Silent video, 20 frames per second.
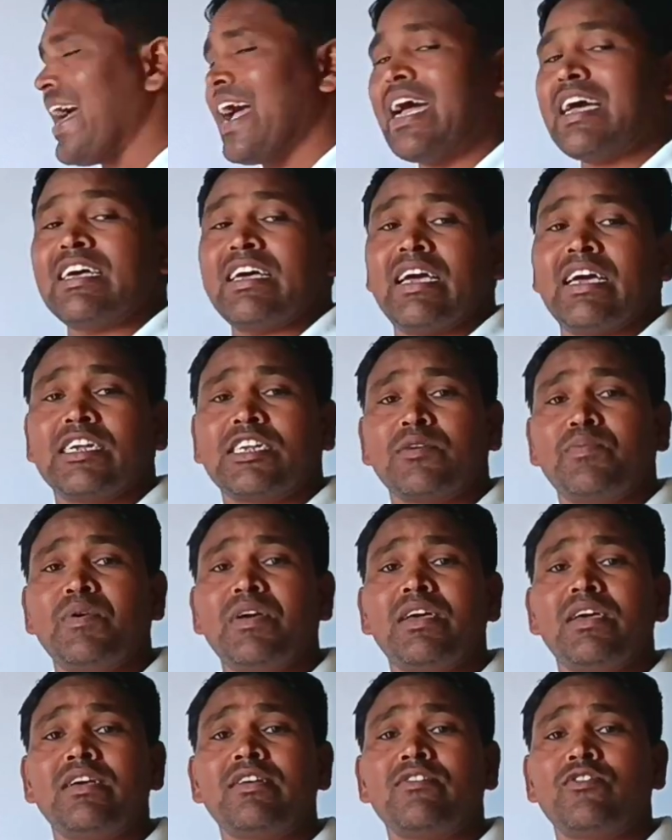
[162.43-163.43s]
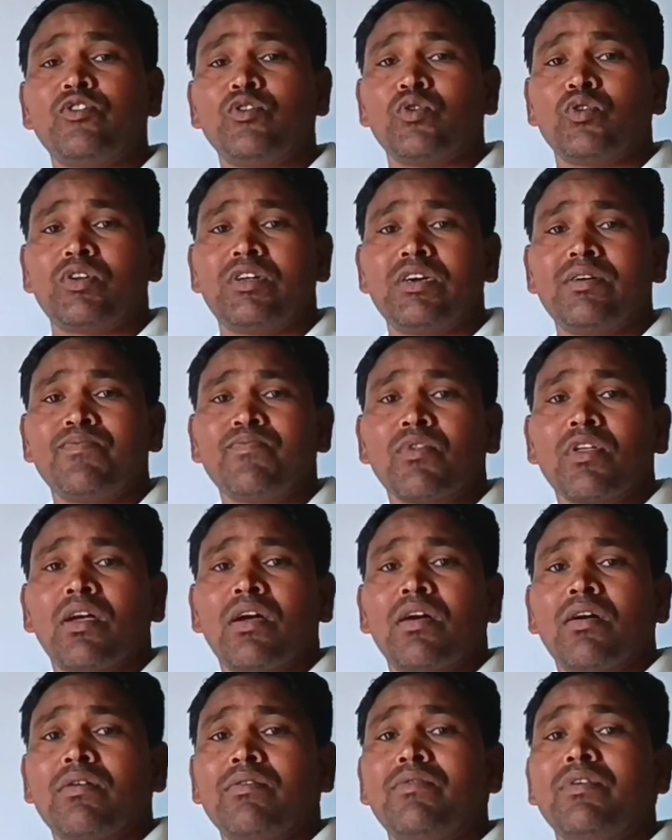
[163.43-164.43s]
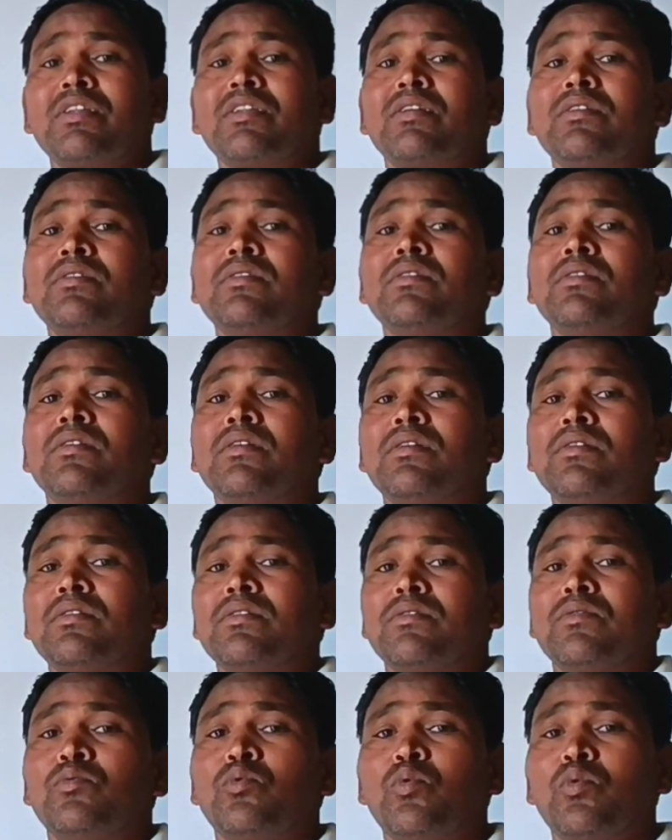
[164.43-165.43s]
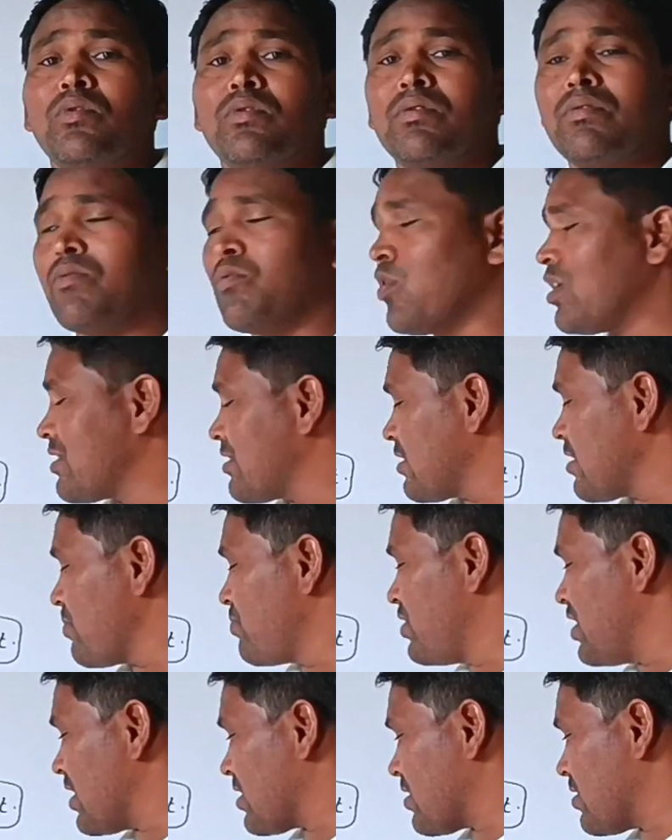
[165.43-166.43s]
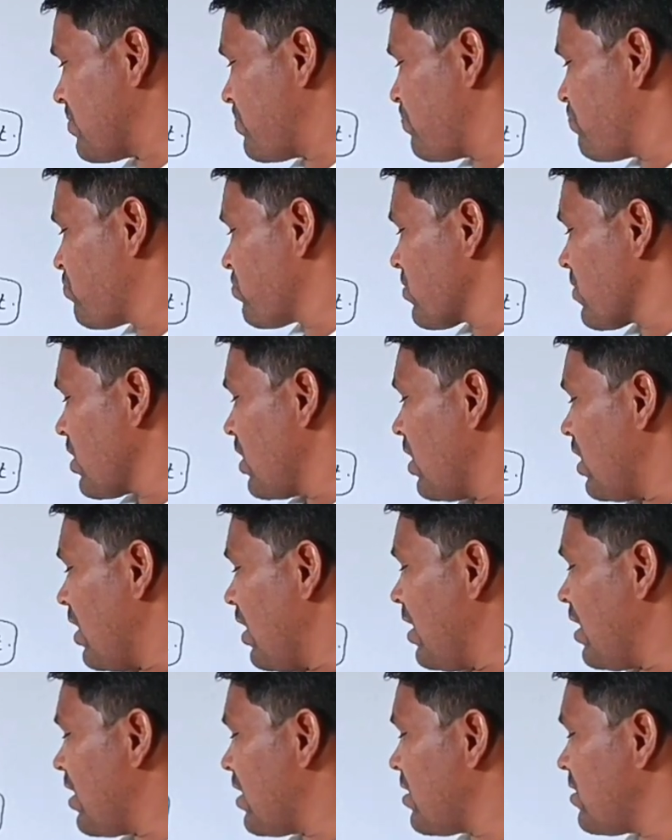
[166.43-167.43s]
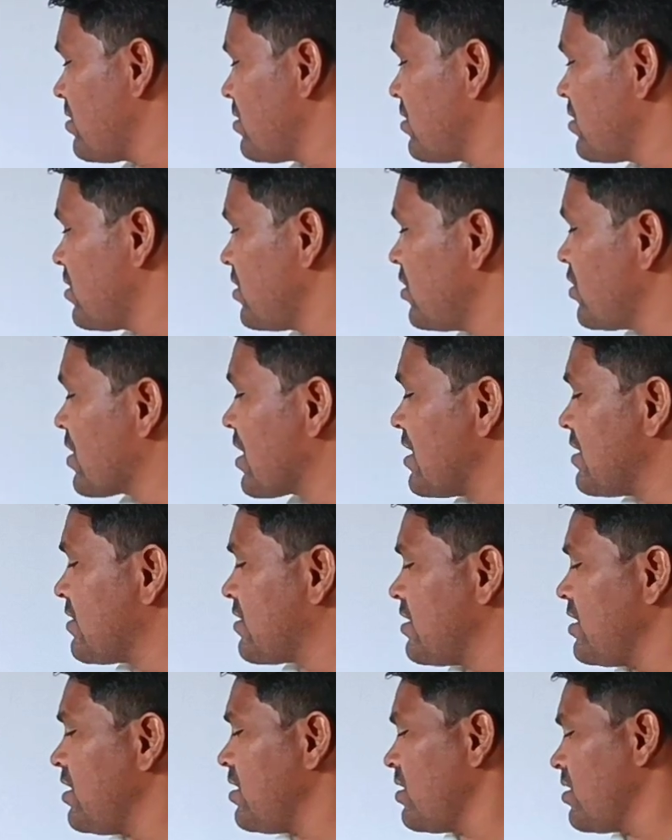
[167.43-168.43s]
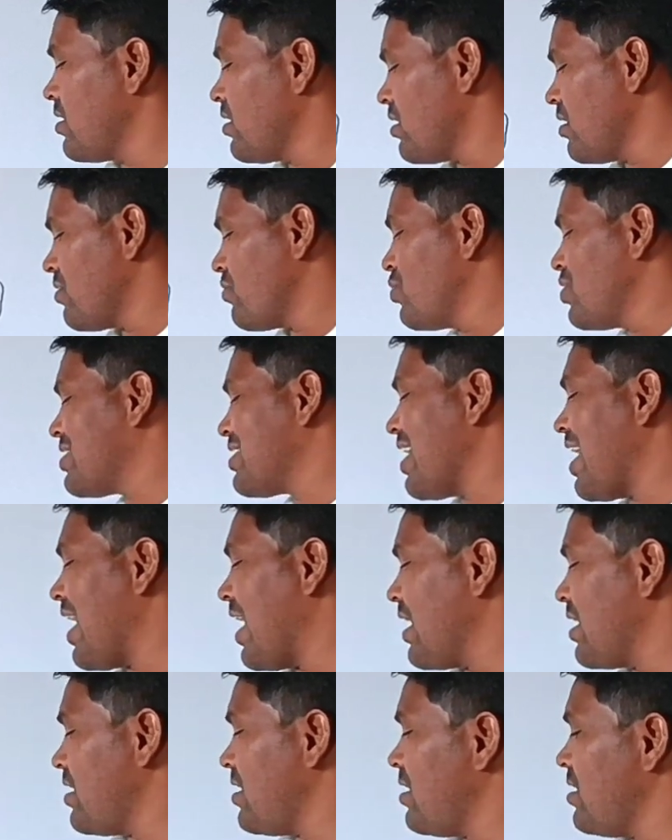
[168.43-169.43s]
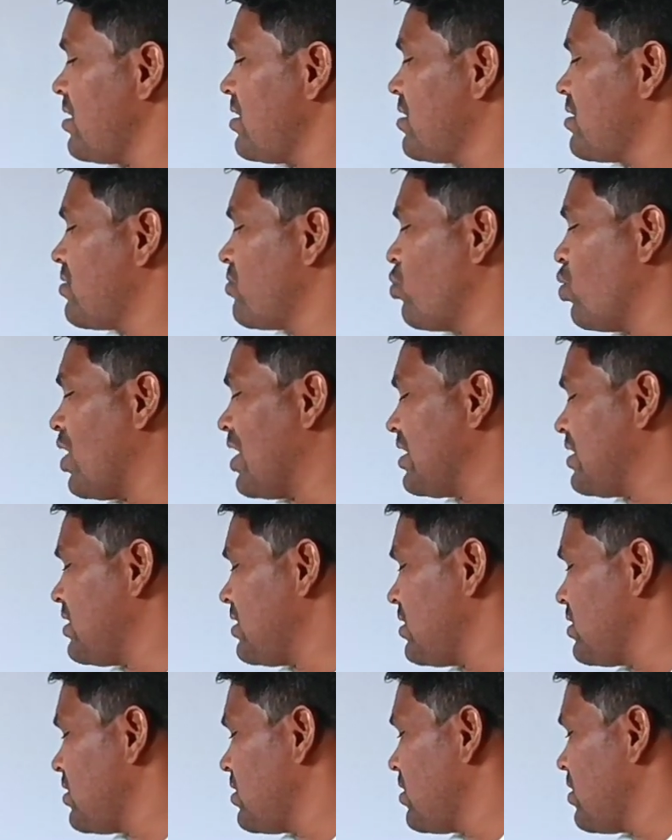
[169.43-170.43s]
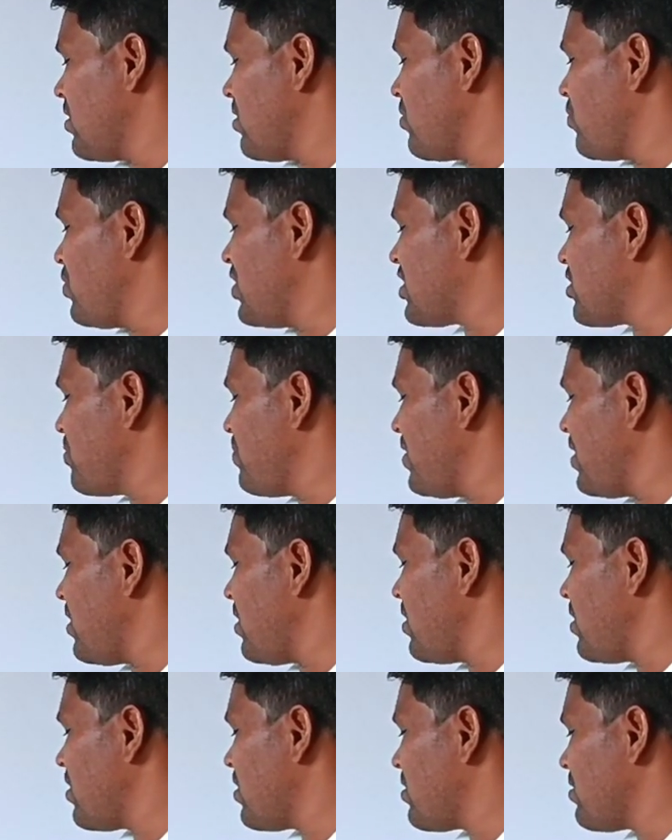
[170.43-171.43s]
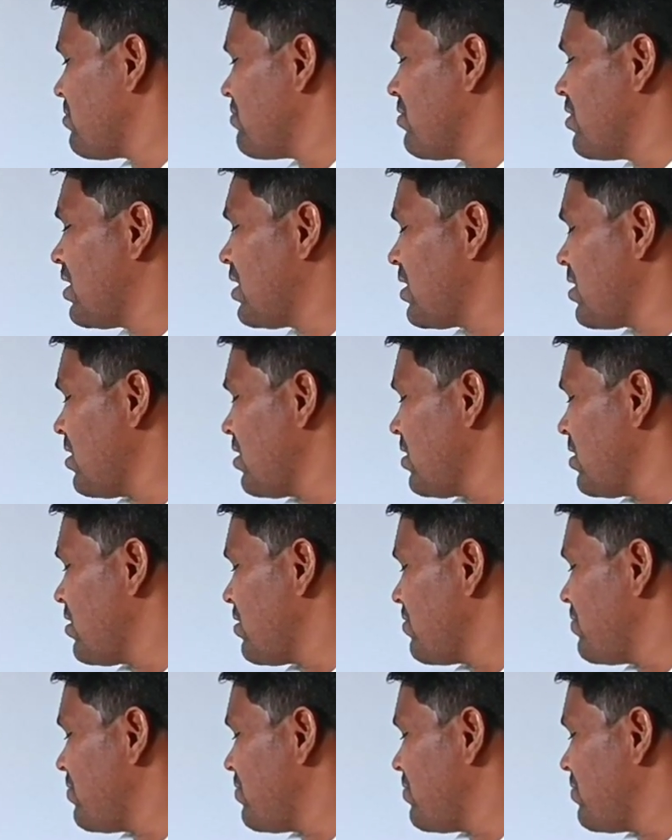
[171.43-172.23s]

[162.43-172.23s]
HB is used with what subject. Here you can see with I, was, with we, were,